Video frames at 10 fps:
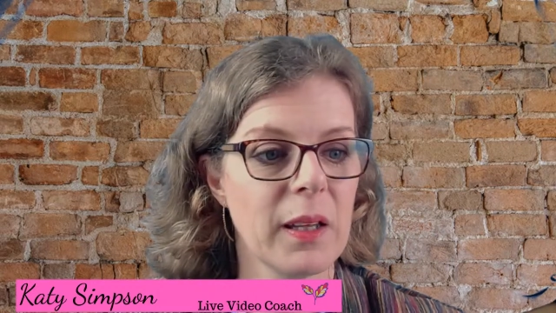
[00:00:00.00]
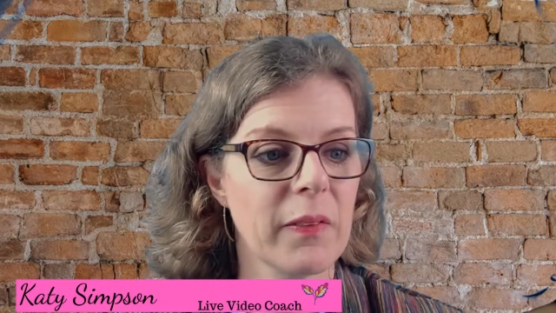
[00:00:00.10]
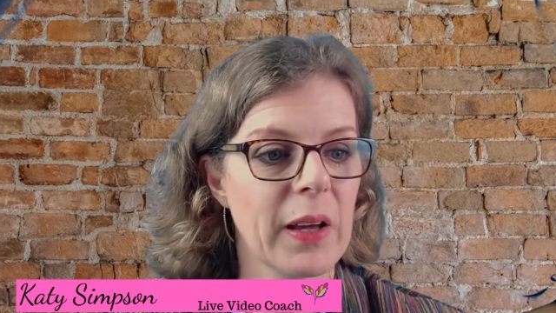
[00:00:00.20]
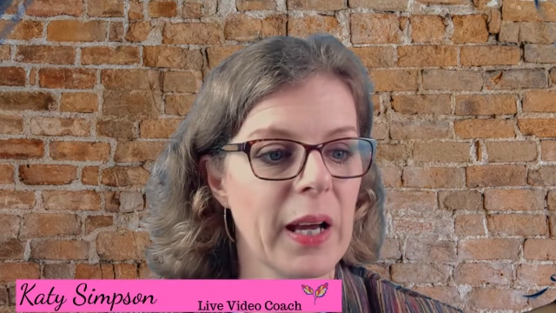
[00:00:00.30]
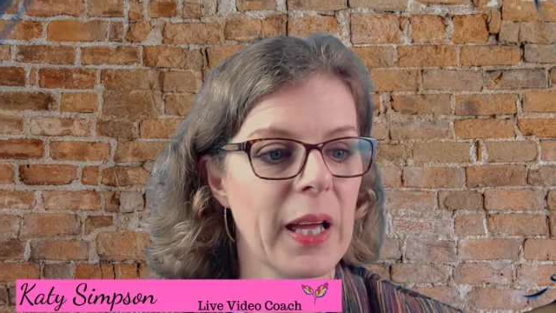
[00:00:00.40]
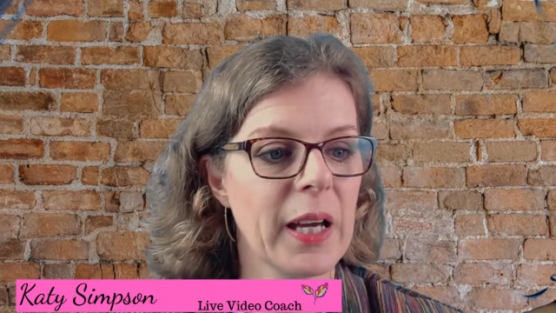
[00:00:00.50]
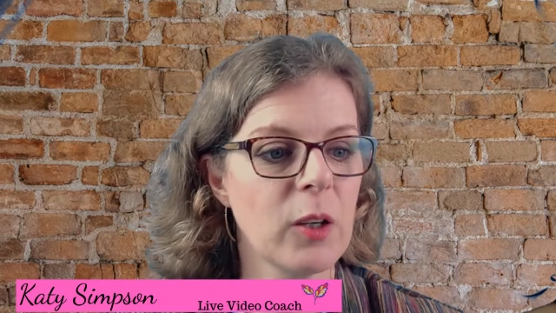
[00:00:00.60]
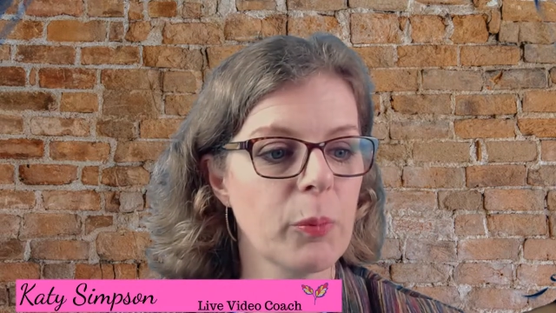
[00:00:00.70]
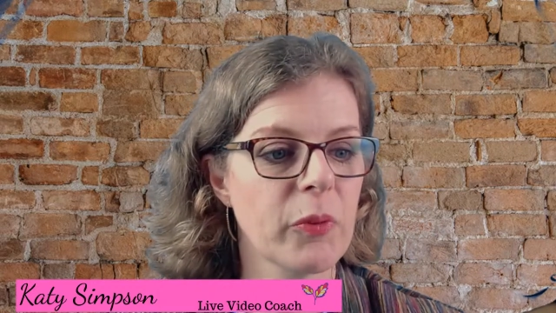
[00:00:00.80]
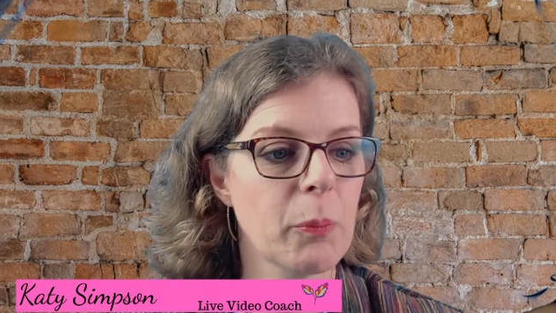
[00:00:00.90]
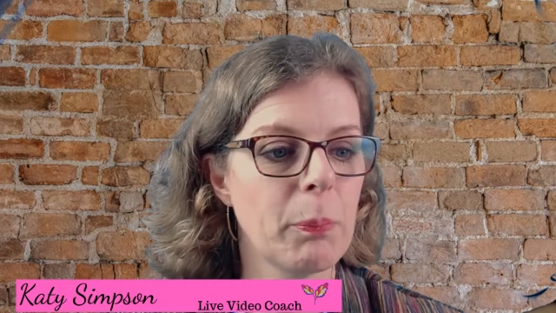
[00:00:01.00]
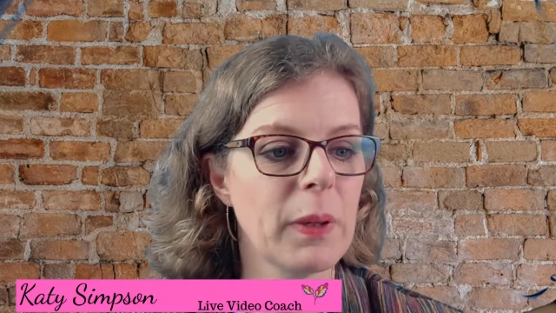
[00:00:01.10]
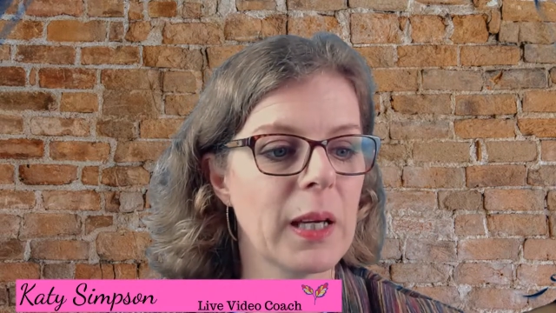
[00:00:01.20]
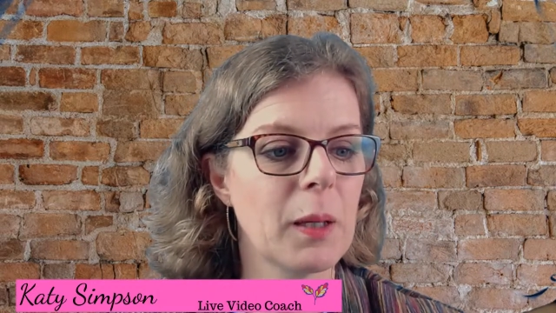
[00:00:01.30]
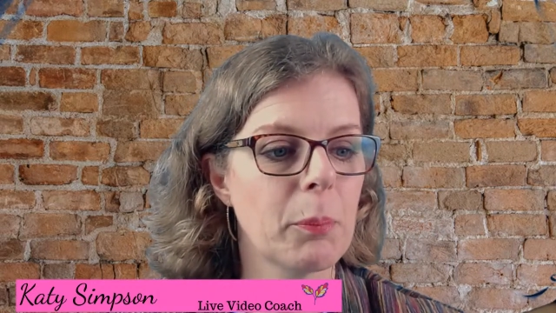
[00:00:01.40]
that helps a
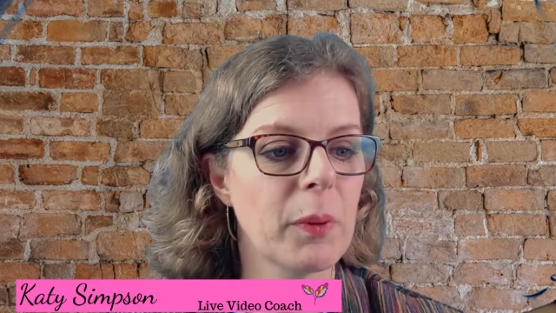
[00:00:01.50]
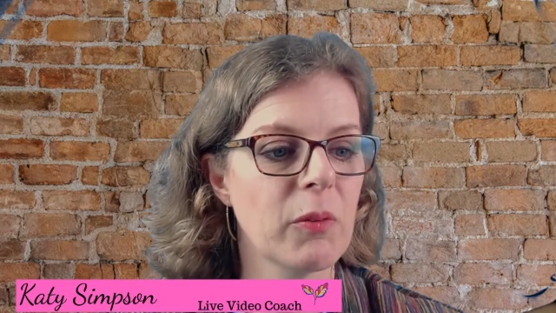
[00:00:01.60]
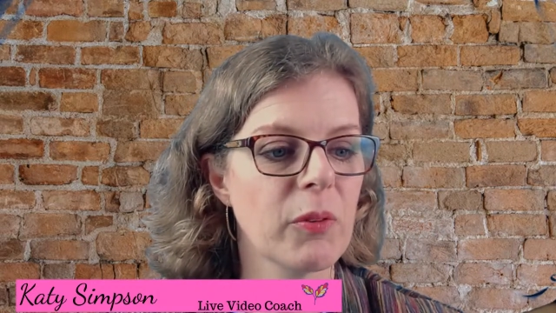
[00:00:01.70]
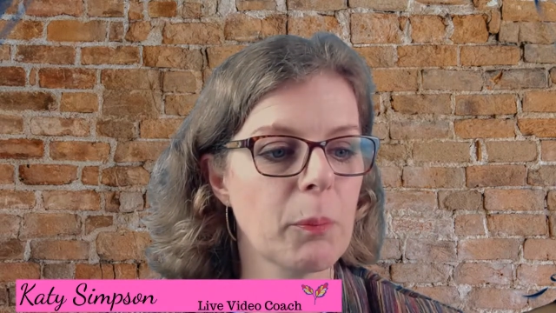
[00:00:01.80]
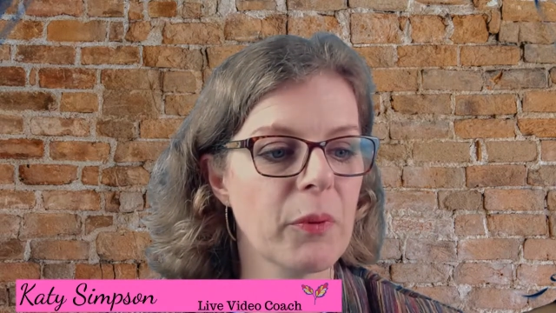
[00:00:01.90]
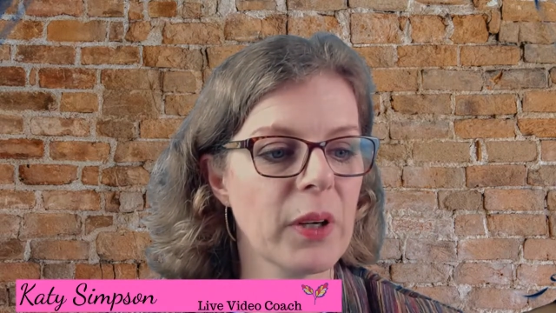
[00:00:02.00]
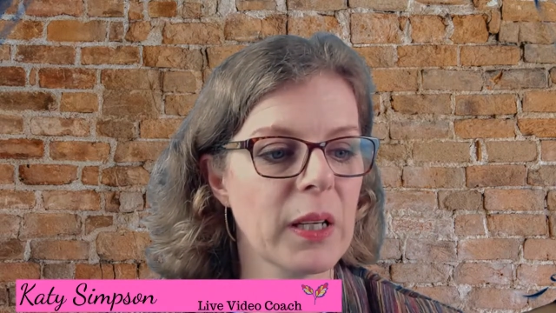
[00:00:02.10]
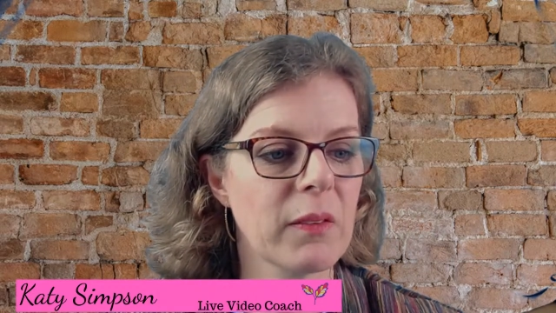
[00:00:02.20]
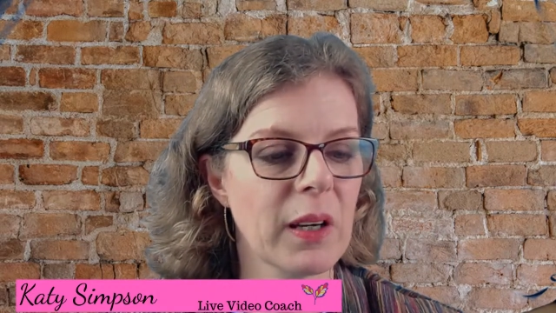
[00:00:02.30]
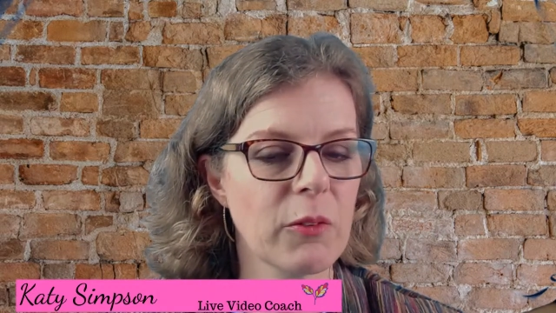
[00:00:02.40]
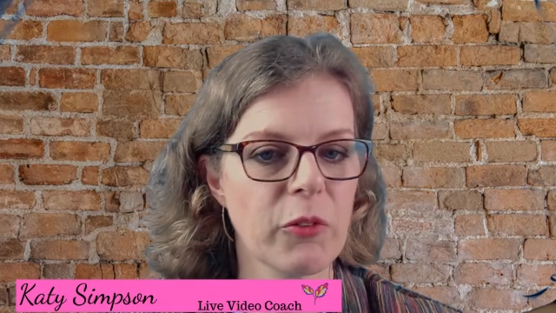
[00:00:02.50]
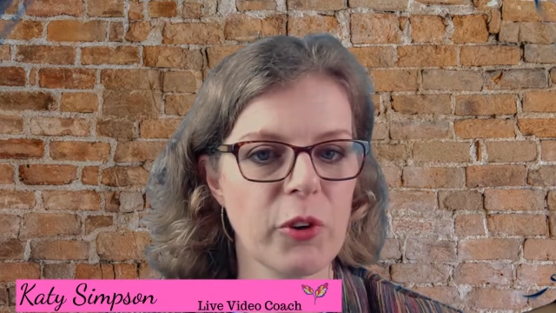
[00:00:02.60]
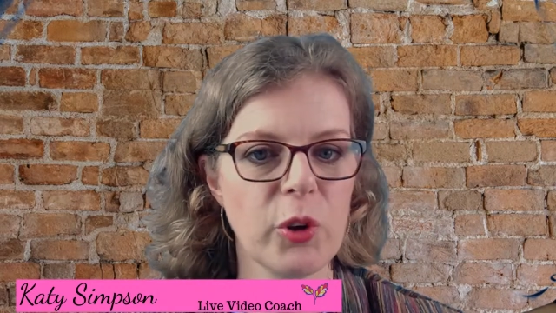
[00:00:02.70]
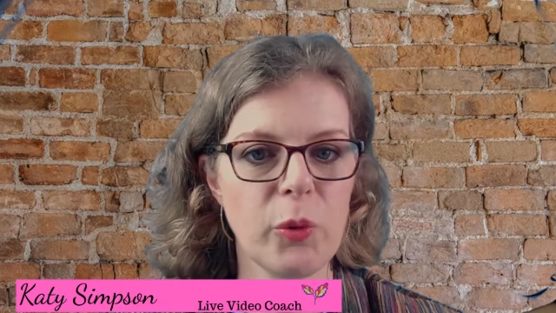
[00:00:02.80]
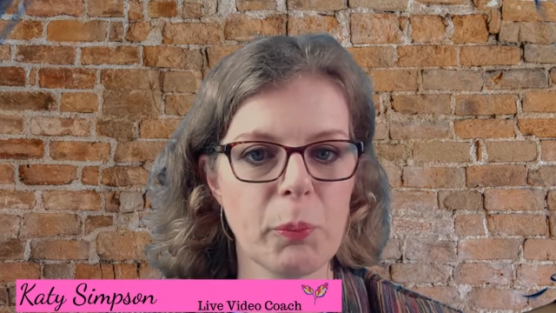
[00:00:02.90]
bit. But if I bring it down
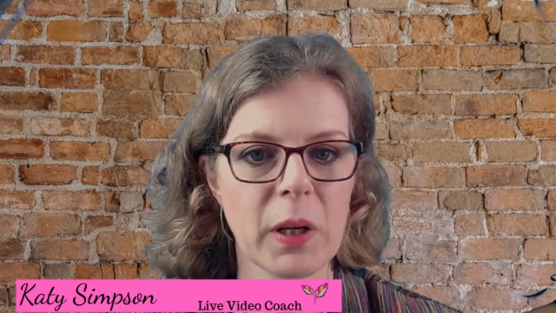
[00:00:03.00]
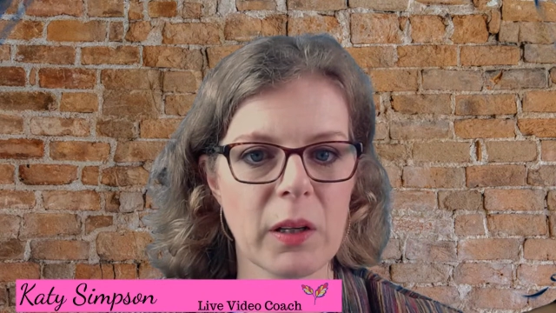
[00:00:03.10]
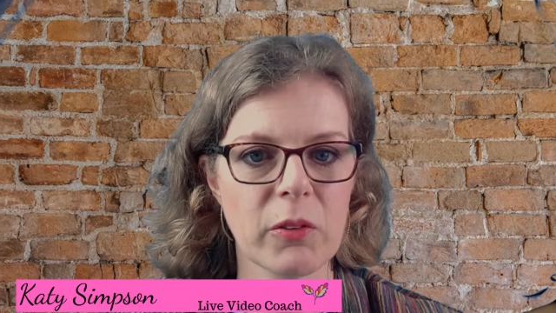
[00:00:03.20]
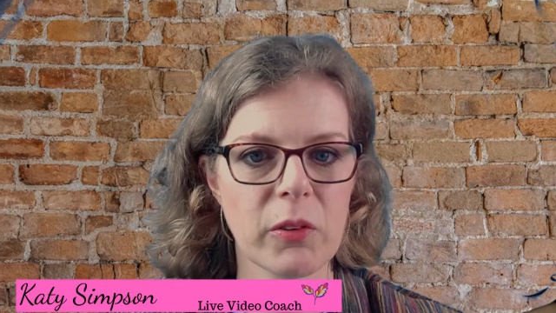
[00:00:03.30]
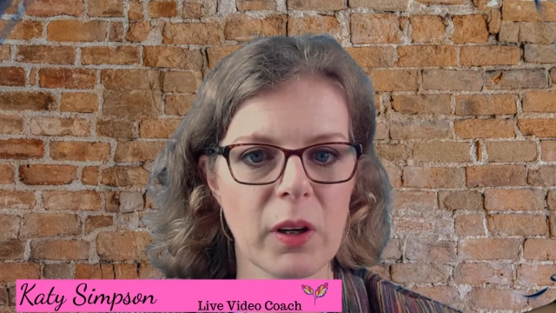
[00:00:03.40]
too much,